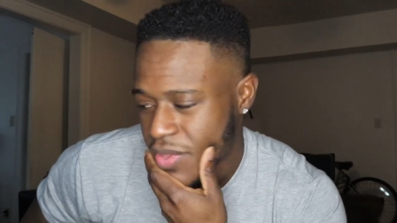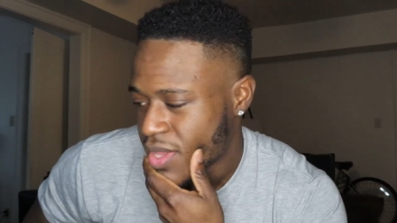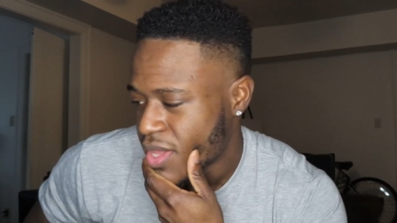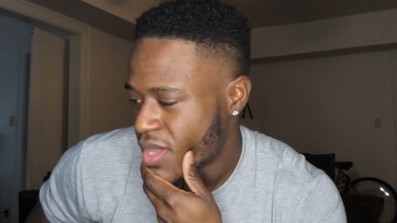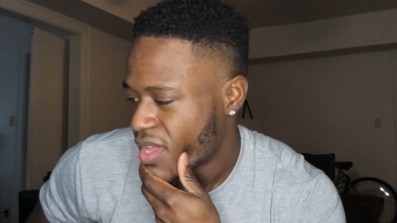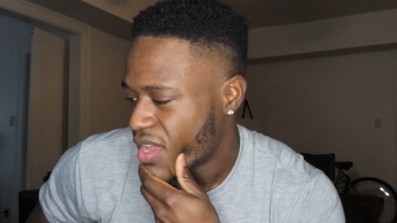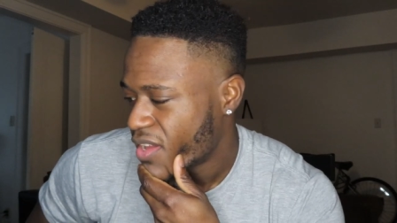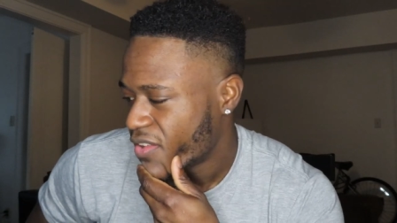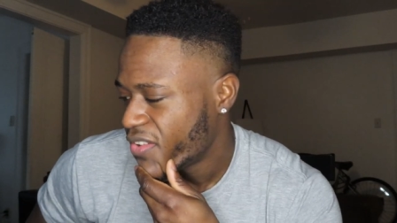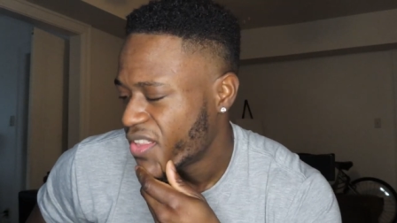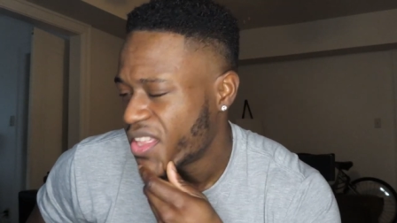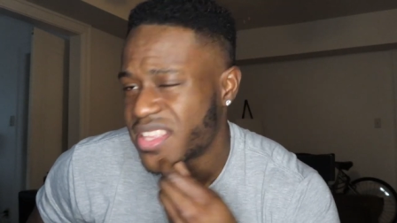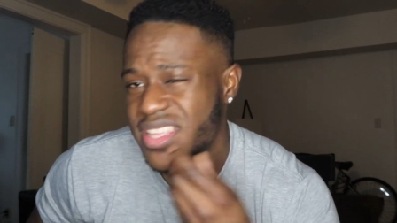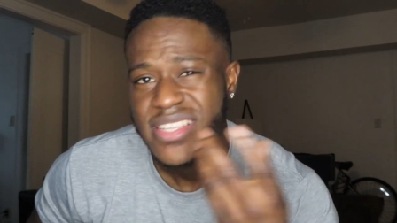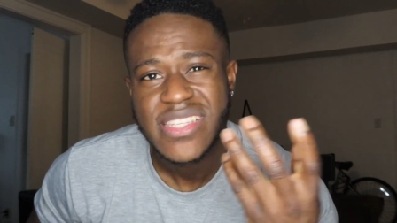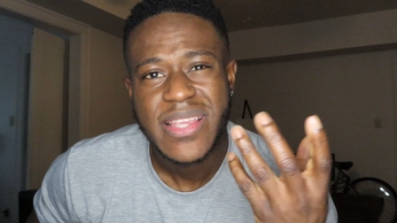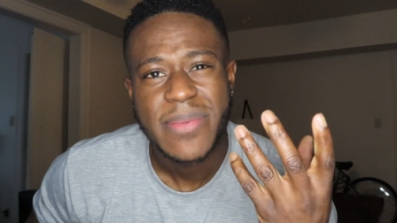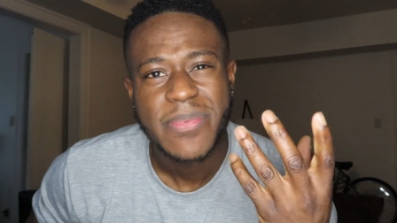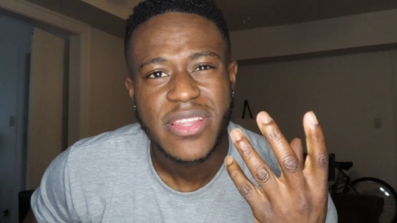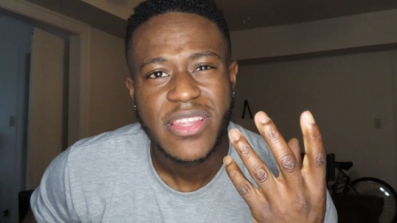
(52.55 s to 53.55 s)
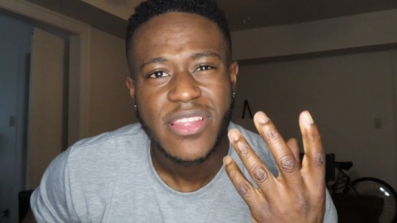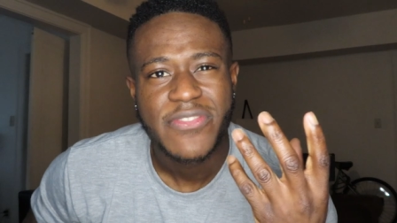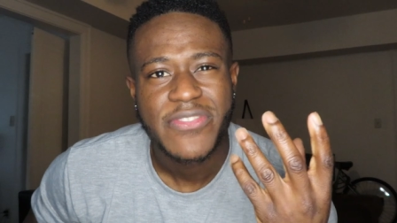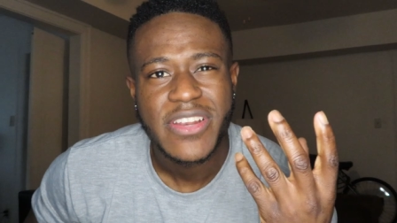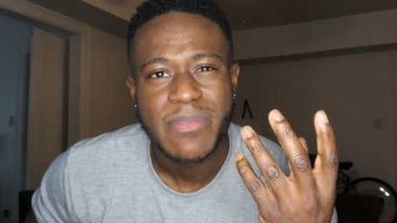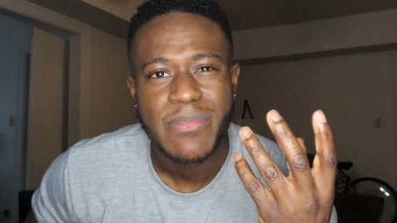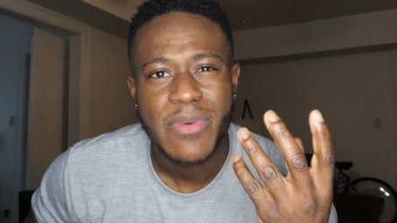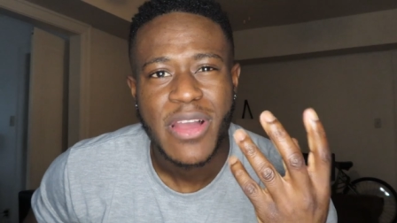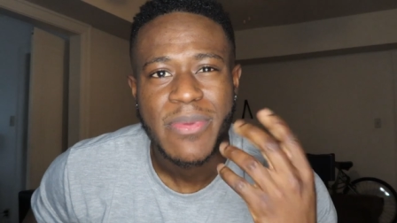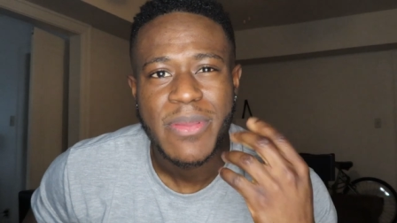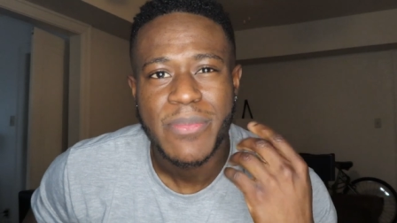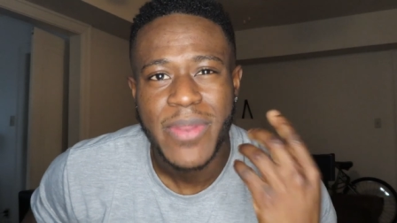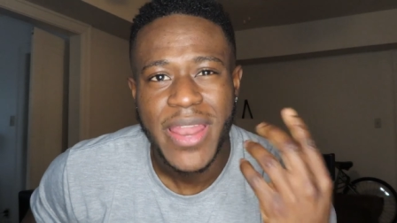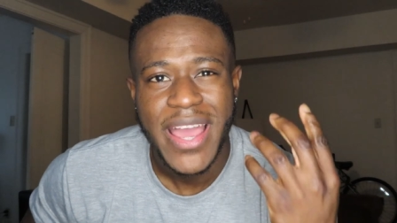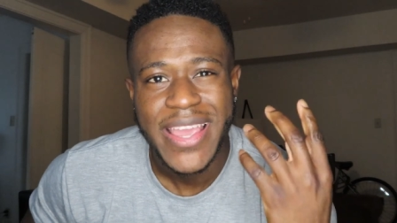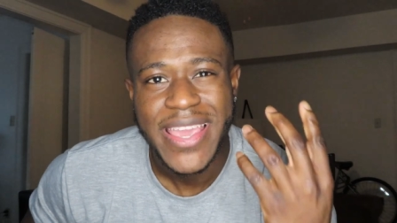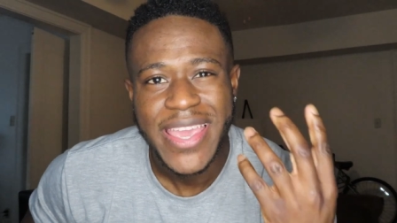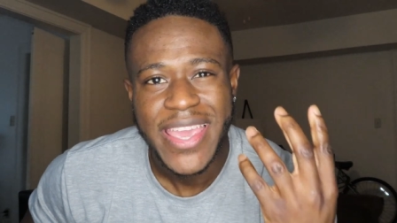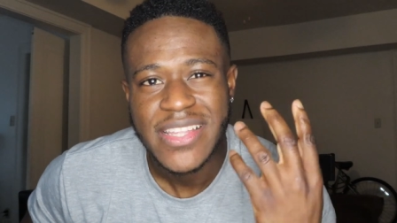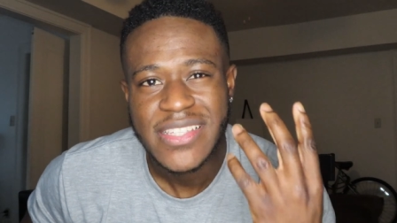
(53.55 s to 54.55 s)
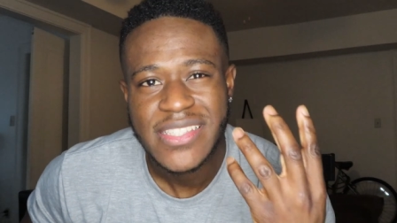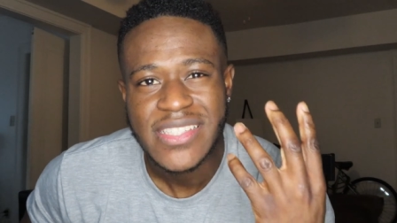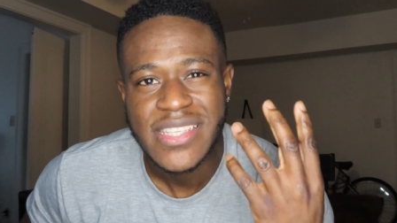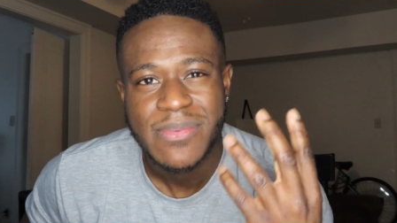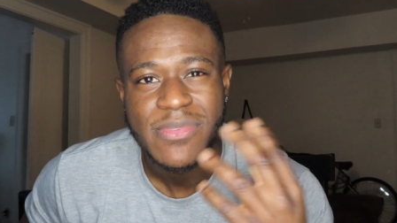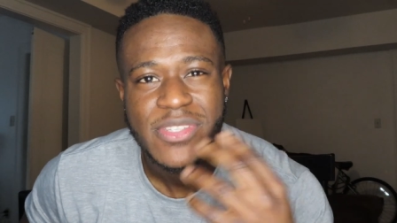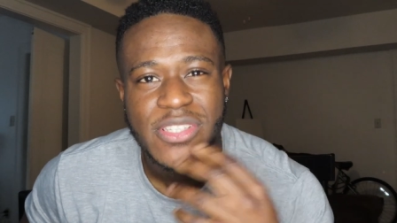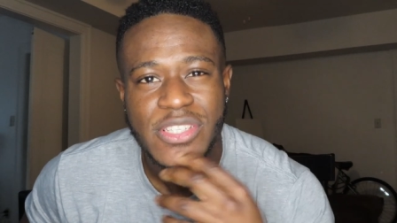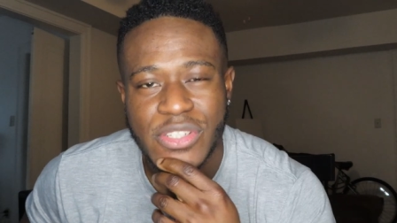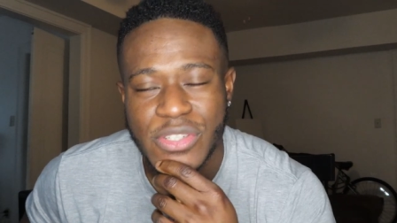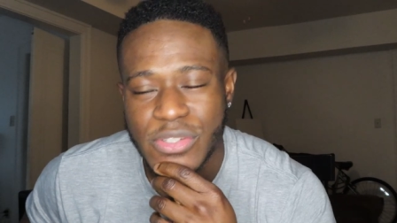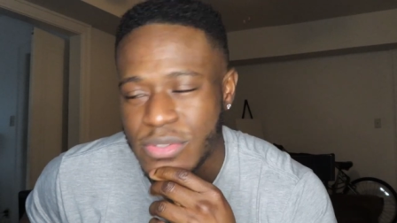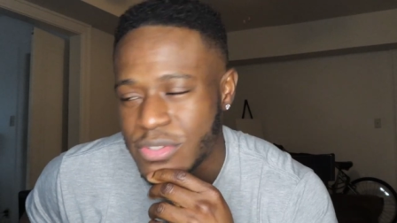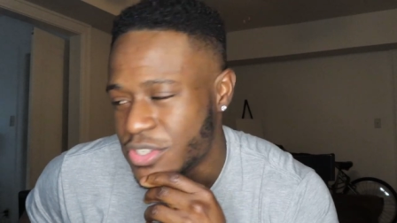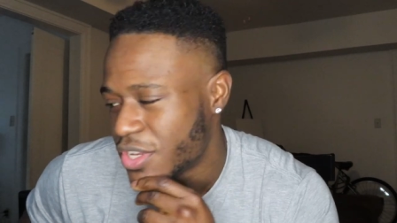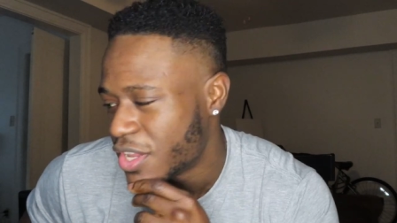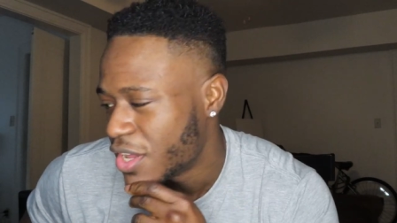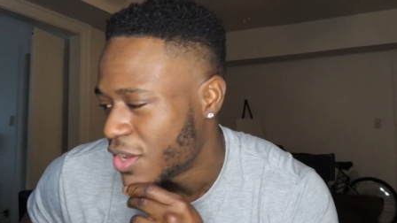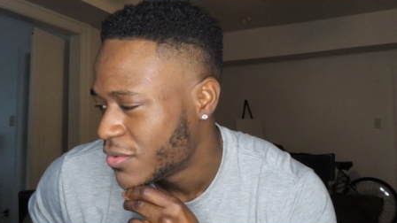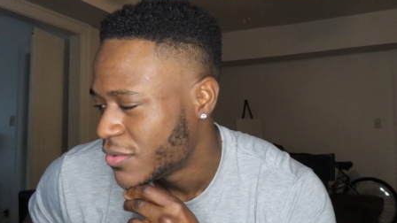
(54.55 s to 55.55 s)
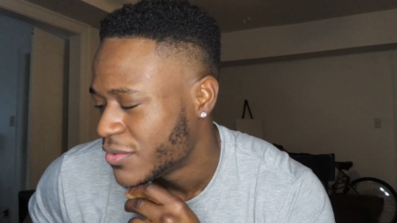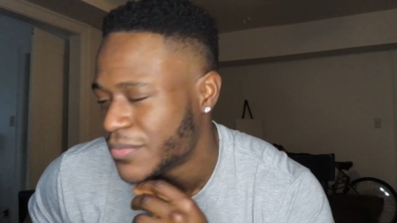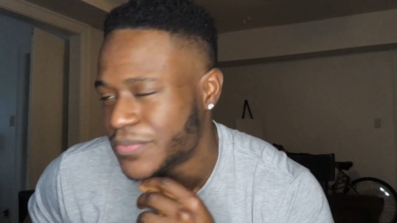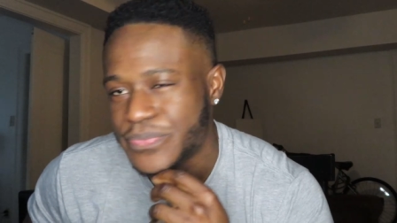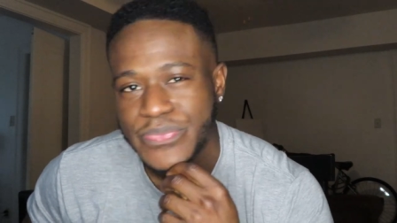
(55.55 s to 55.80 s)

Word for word: I feel like there's something different about me, but I can't seem to, you know,